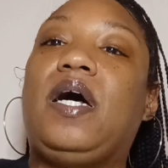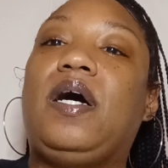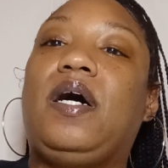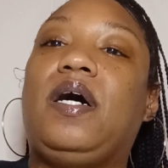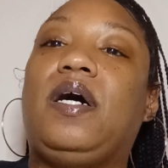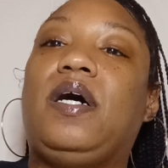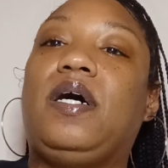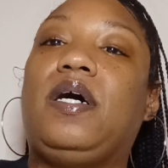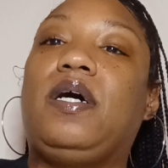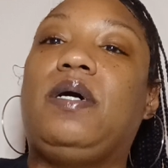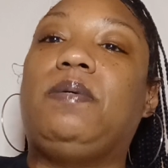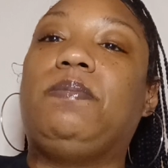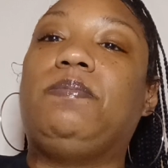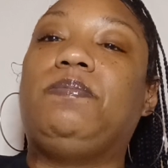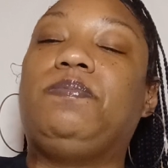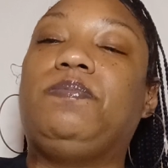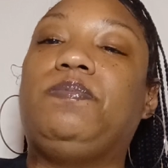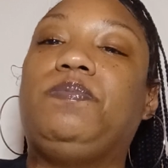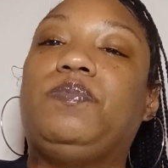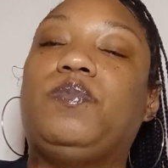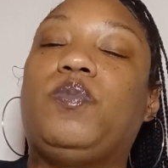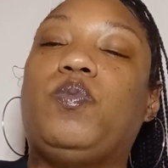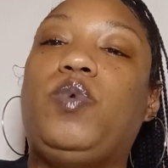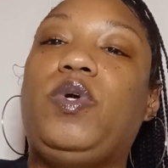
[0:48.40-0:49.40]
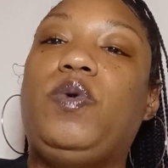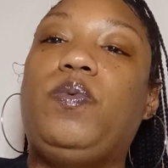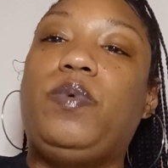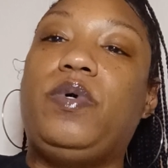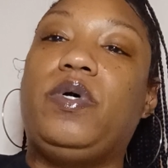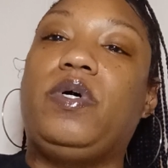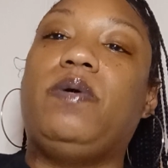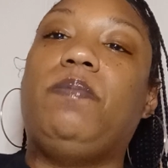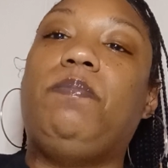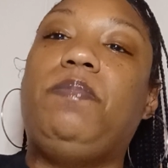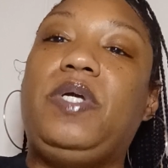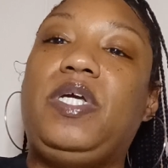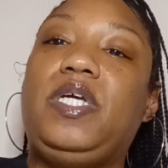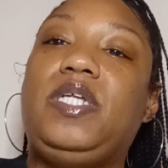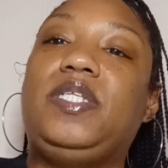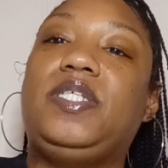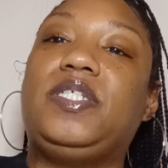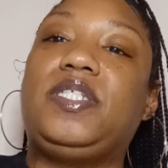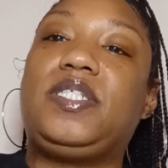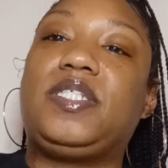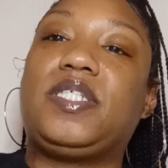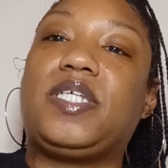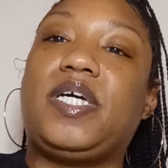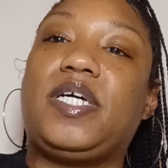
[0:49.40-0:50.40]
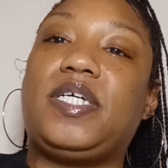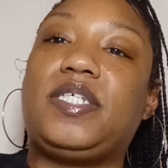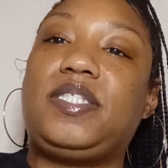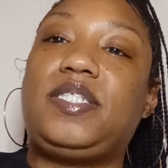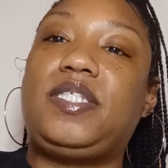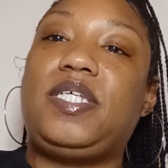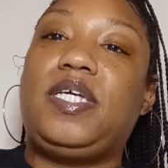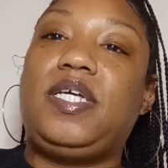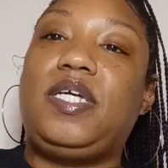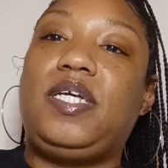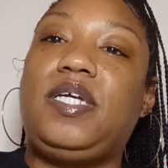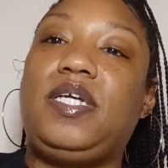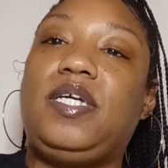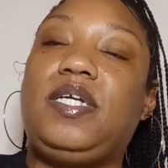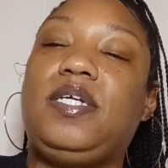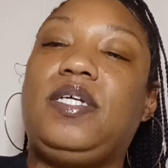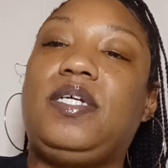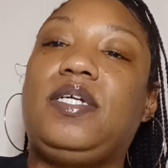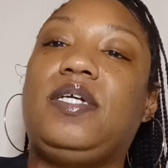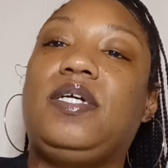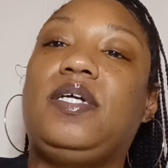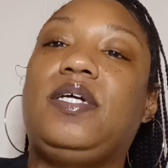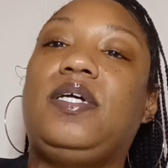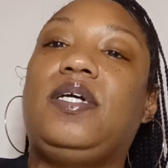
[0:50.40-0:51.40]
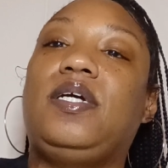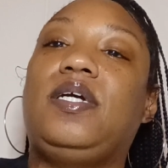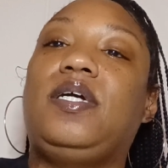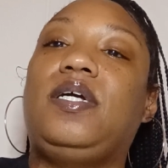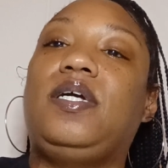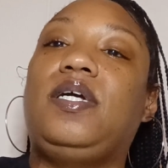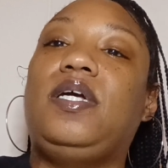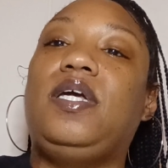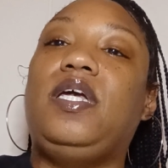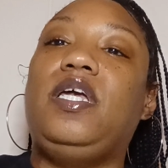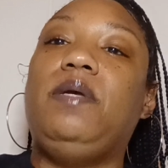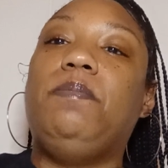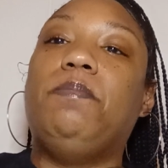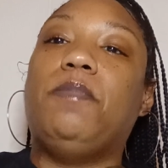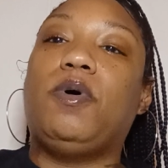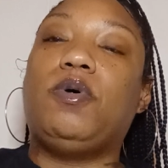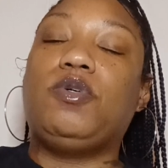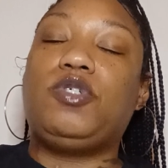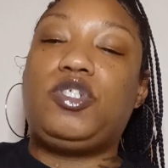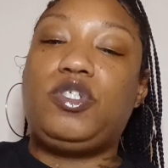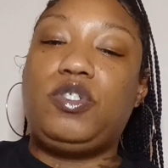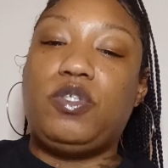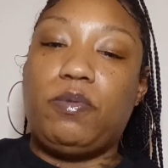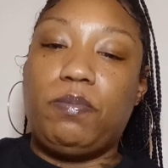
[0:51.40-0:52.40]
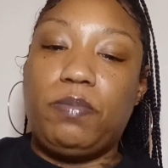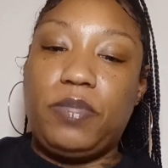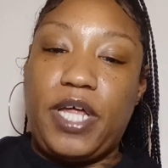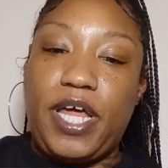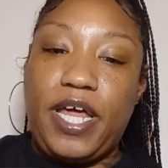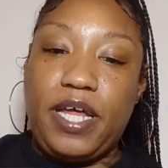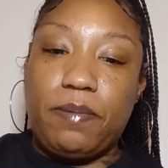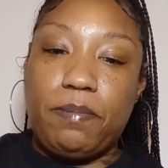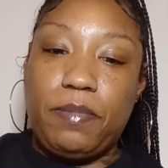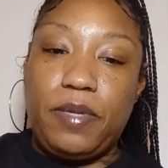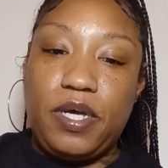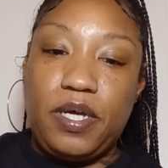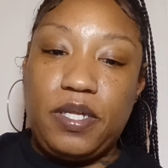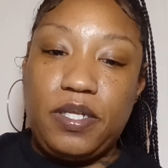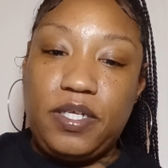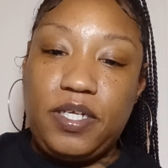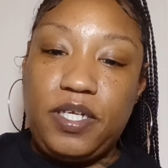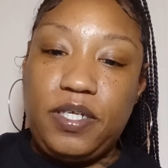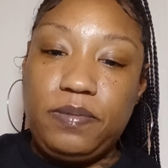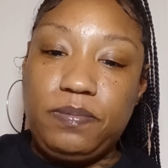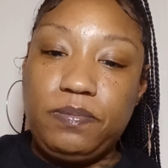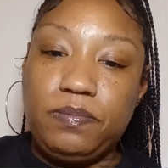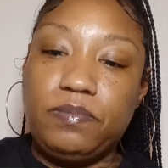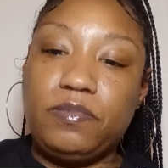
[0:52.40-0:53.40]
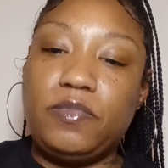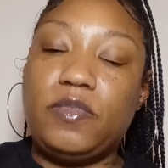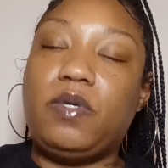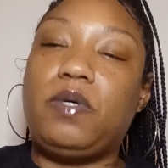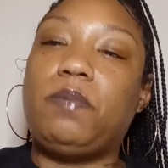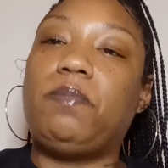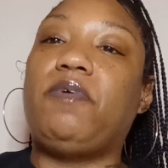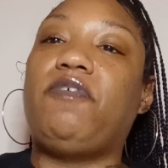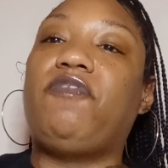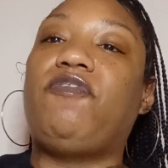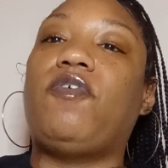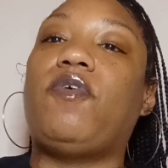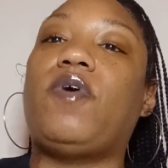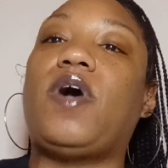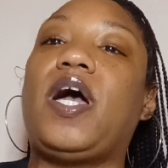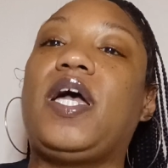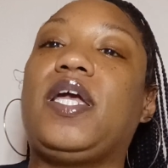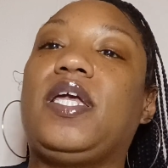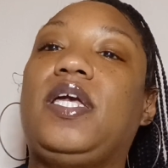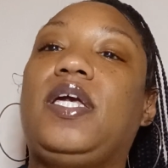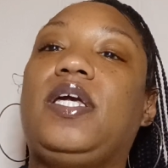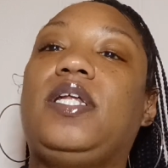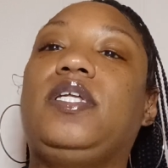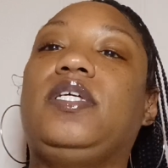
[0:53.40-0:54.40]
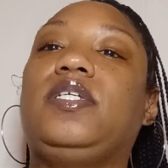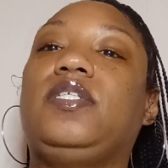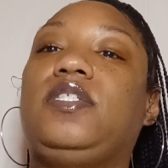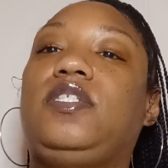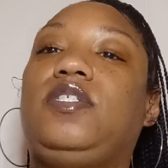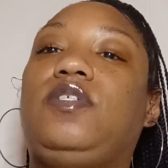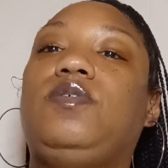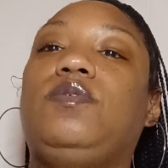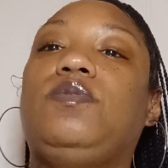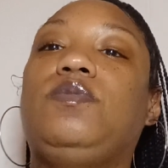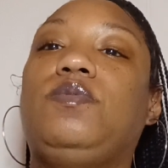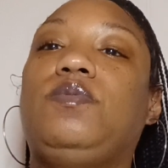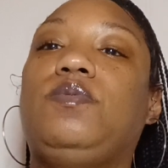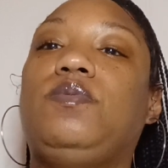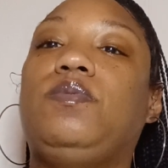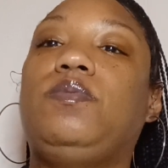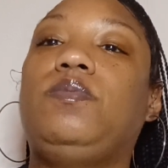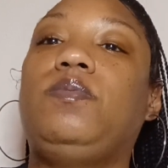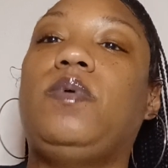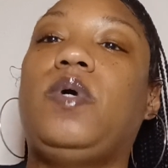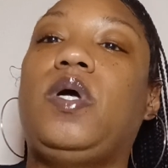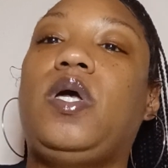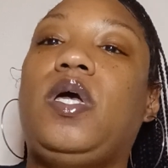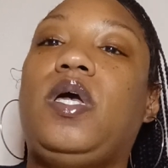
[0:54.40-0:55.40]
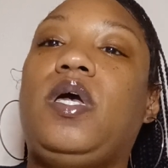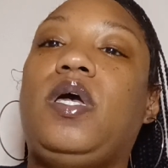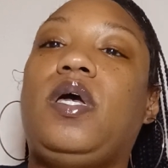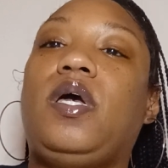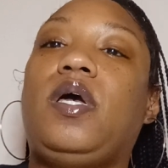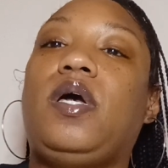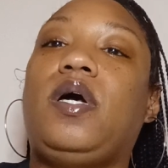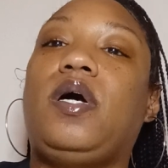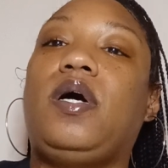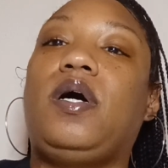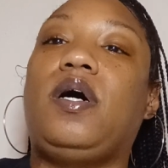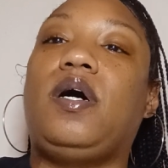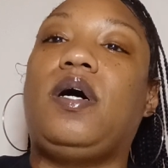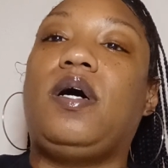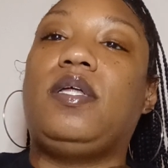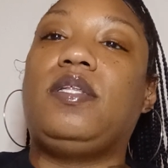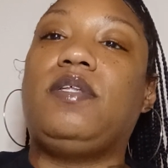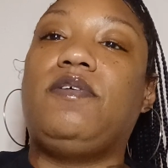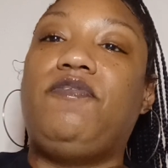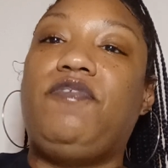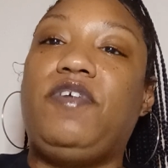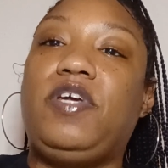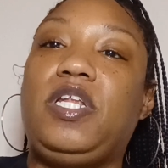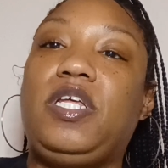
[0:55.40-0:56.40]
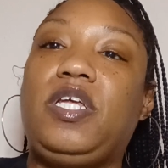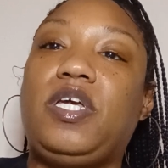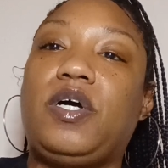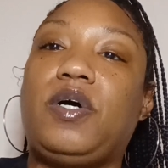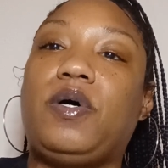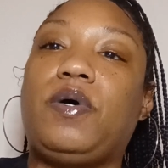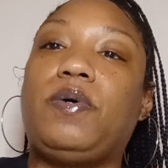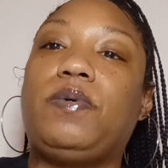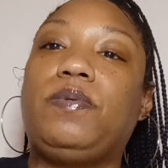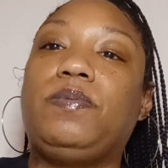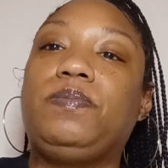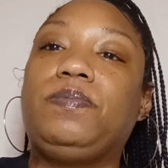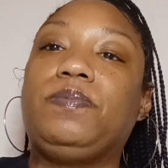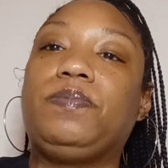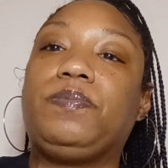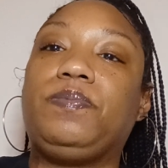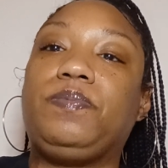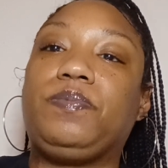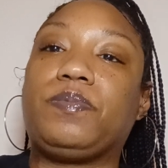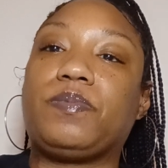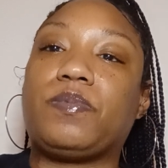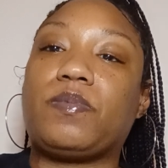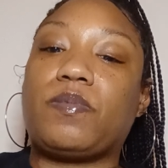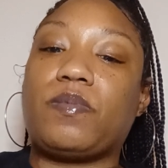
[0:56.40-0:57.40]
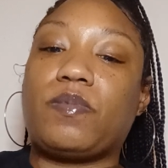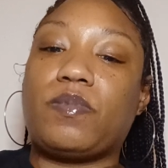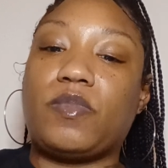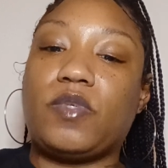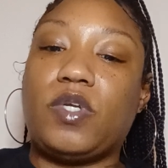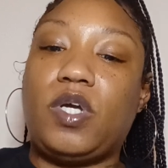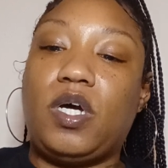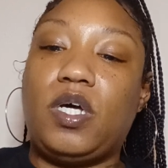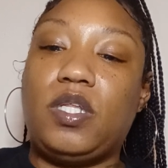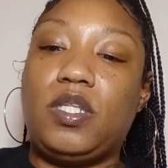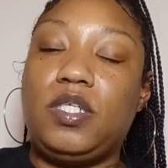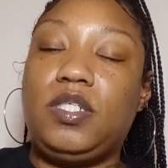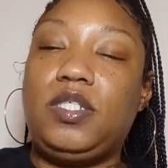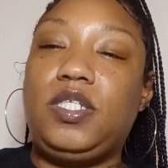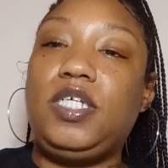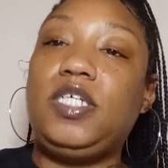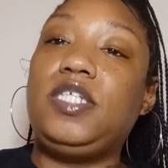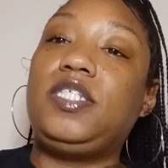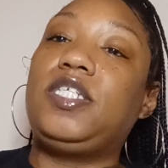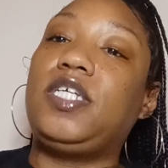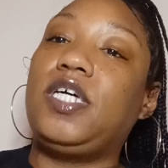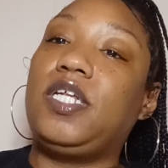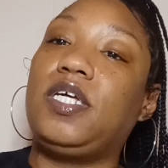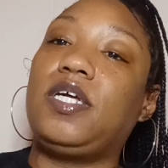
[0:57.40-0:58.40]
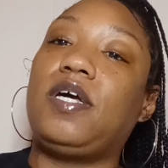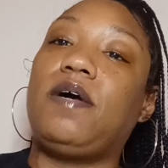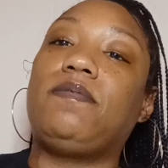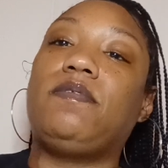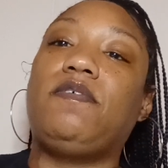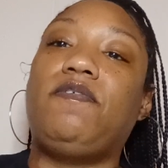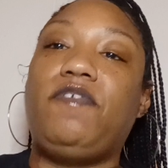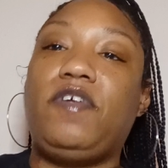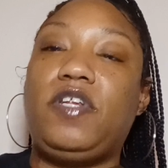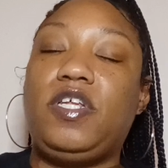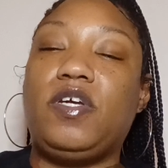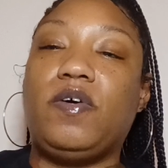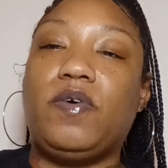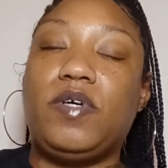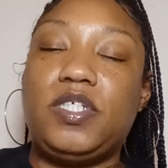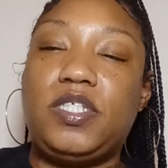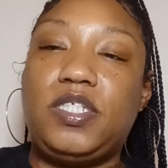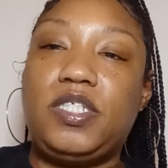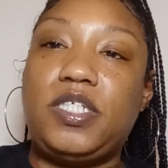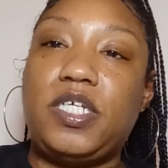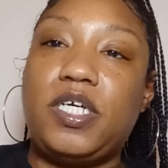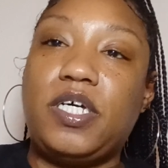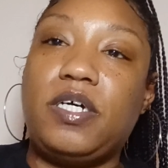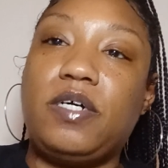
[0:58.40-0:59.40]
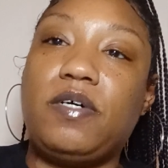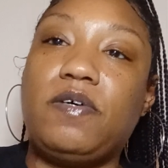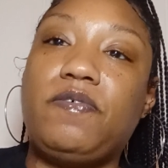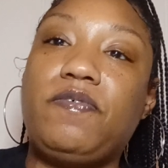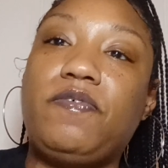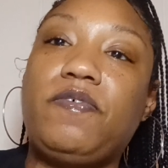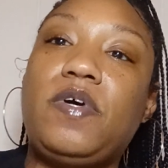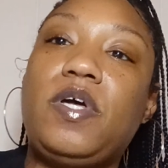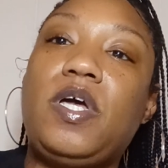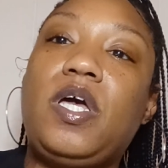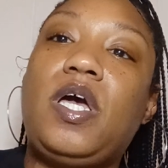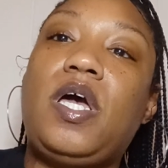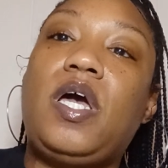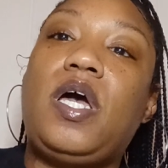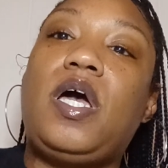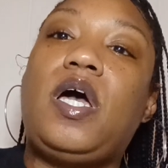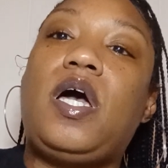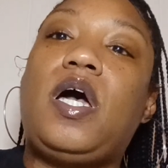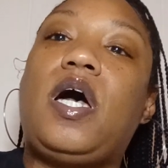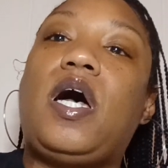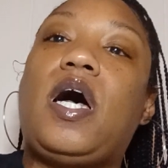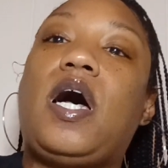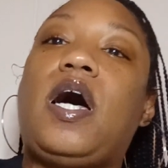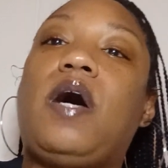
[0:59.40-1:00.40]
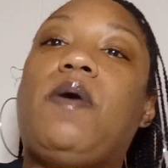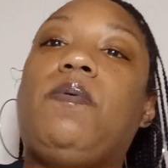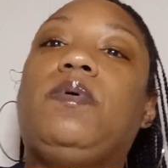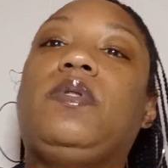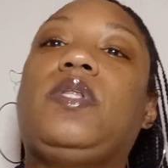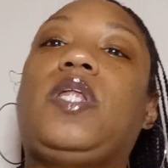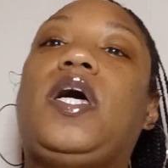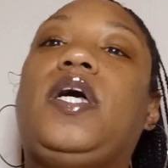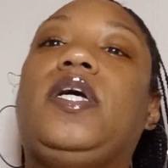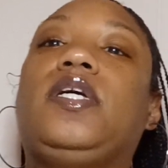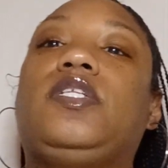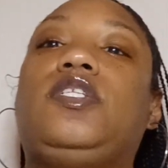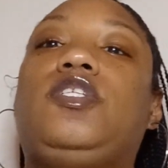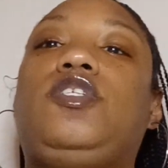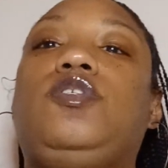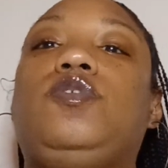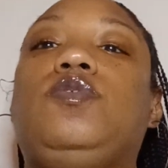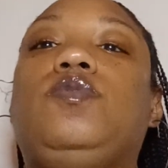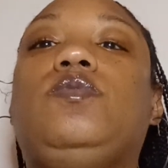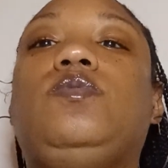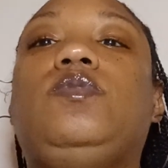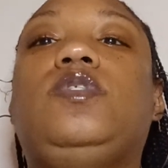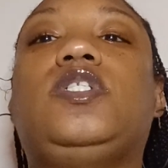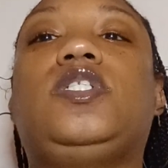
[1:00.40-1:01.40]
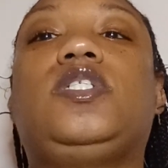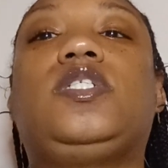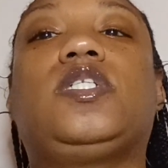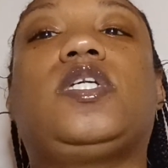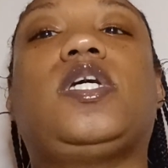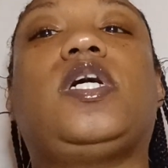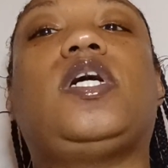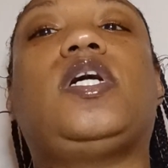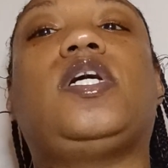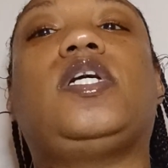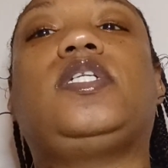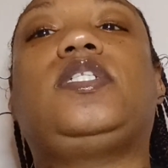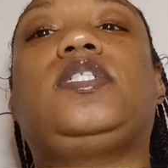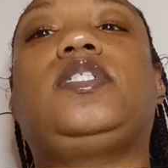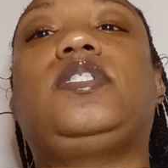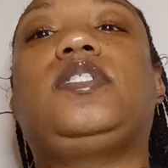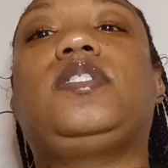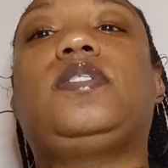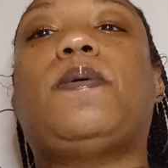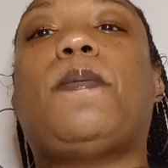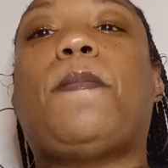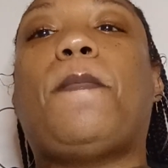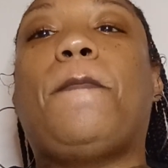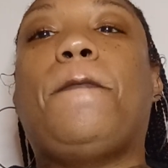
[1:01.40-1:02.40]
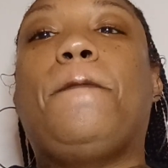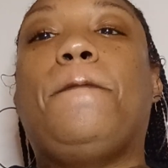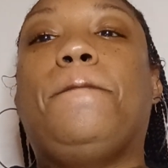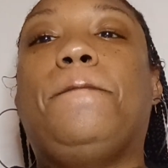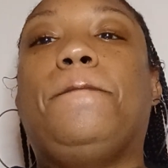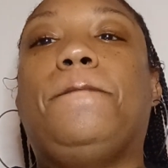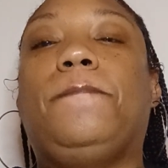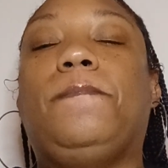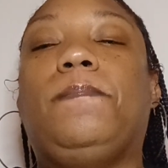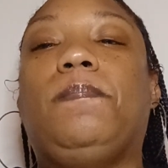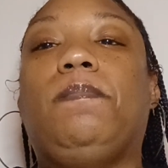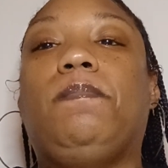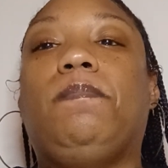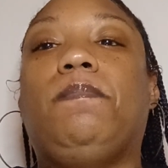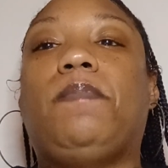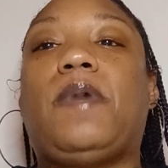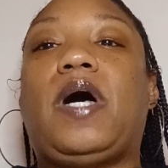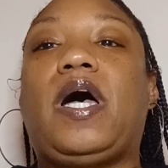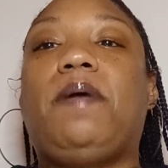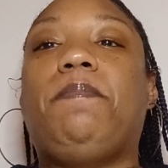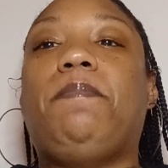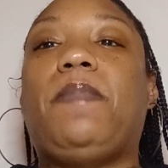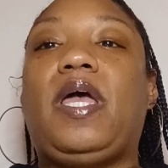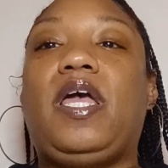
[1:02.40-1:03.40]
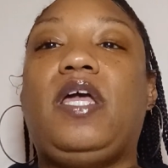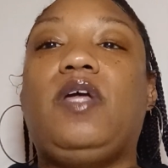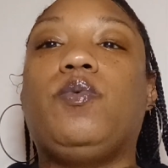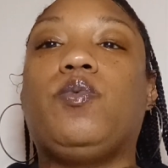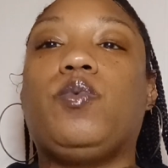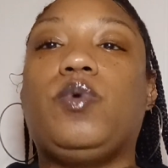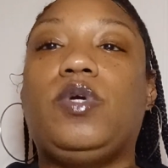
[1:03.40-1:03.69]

um, we will be discussing emotional blackmailing. Before I get into uh, the video, uh, the detailing of the video itself, I would like to discuss my main